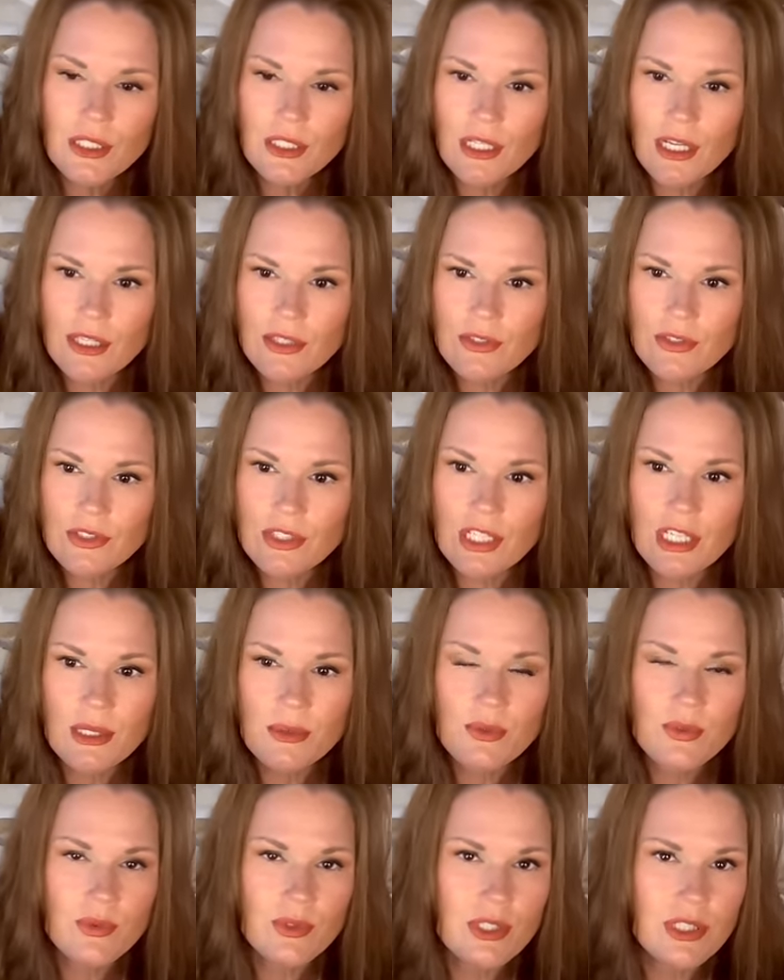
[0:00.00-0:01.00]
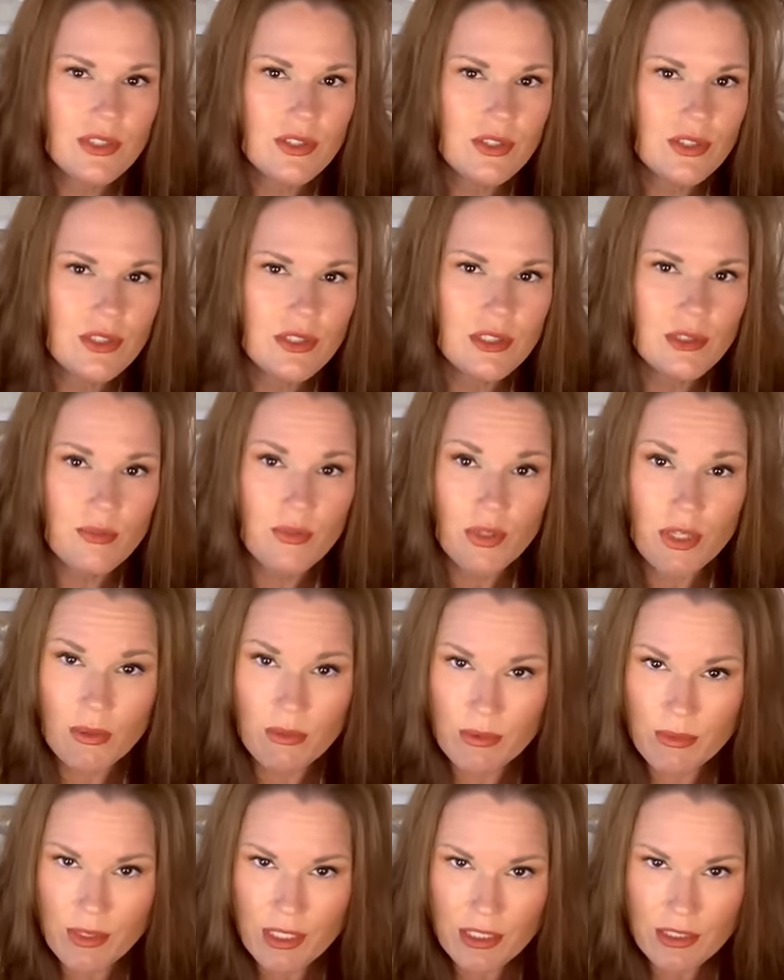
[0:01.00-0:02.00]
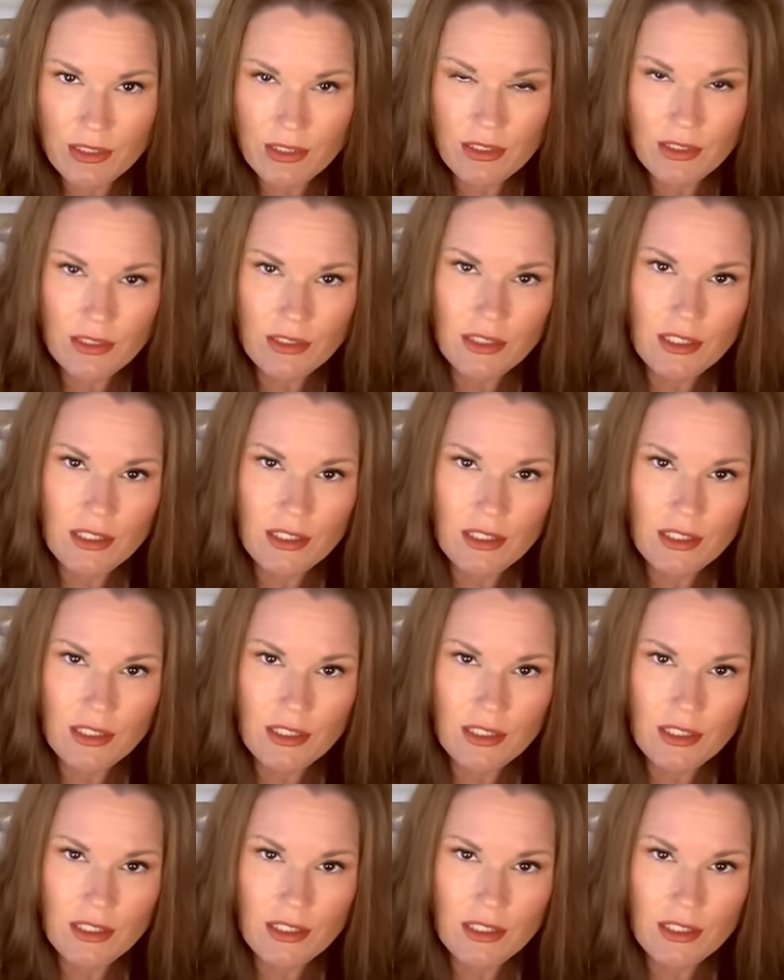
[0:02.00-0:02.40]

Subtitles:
And there's times when that's problematic.